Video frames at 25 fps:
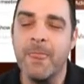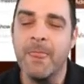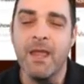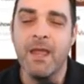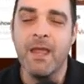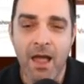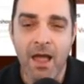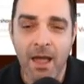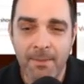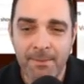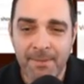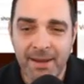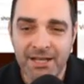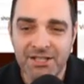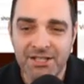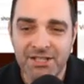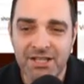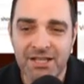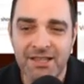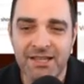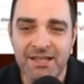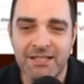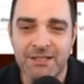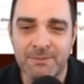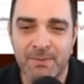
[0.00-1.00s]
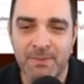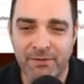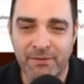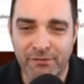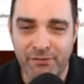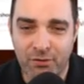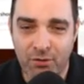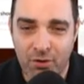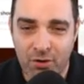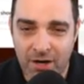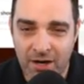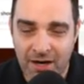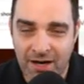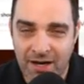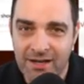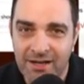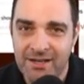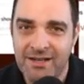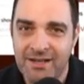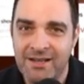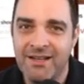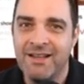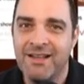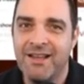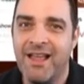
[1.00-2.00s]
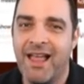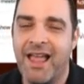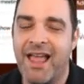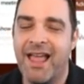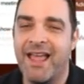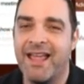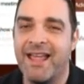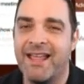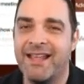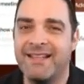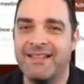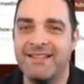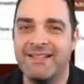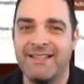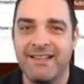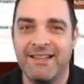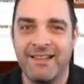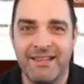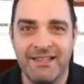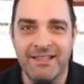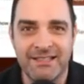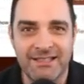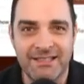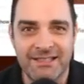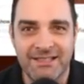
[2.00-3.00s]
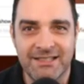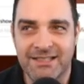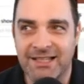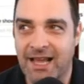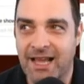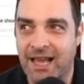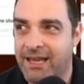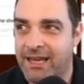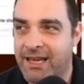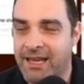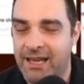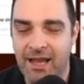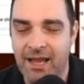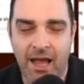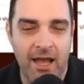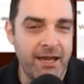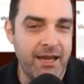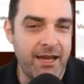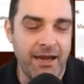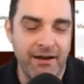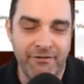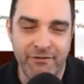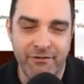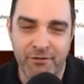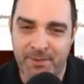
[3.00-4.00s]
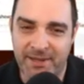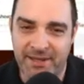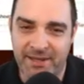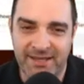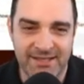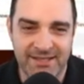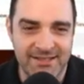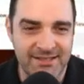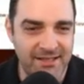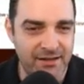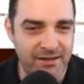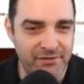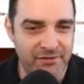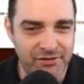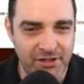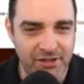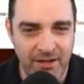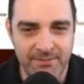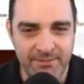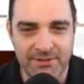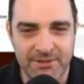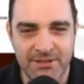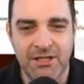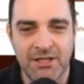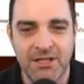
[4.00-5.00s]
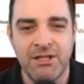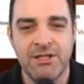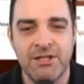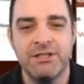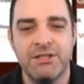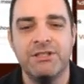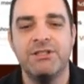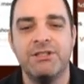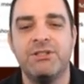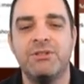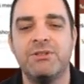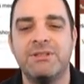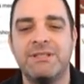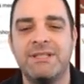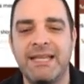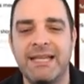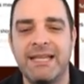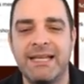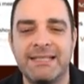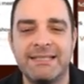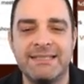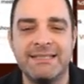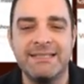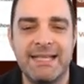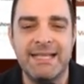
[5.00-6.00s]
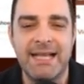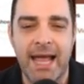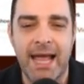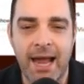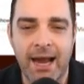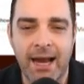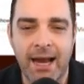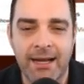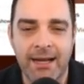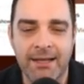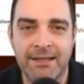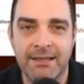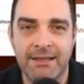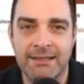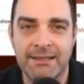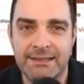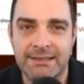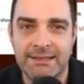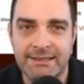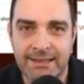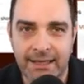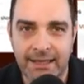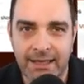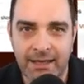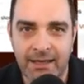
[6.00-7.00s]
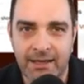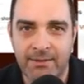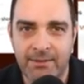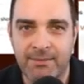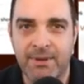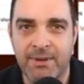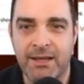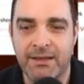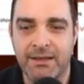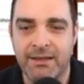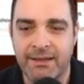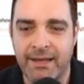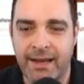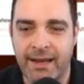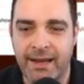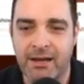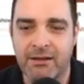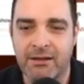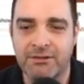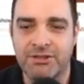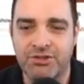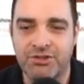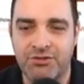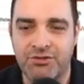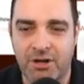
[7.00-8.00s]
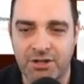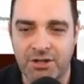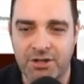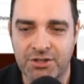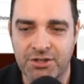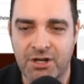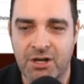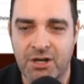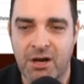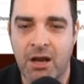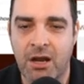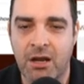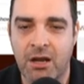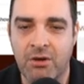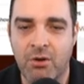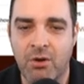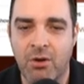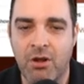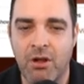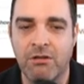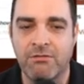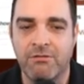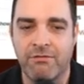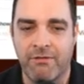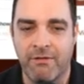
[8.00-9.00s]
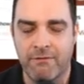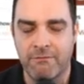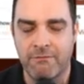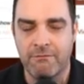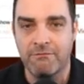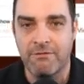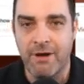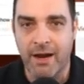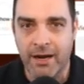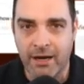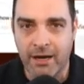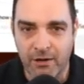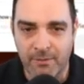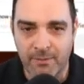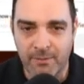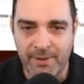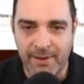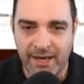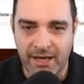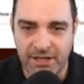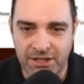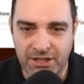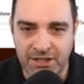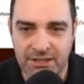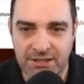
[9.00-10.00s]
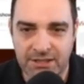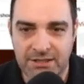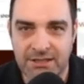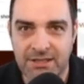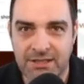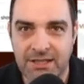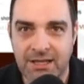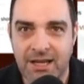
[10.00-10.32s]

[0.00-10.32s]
I mentioned this before, and I can't repeat this enough times. Use the exact same layout structure on all of our record pages.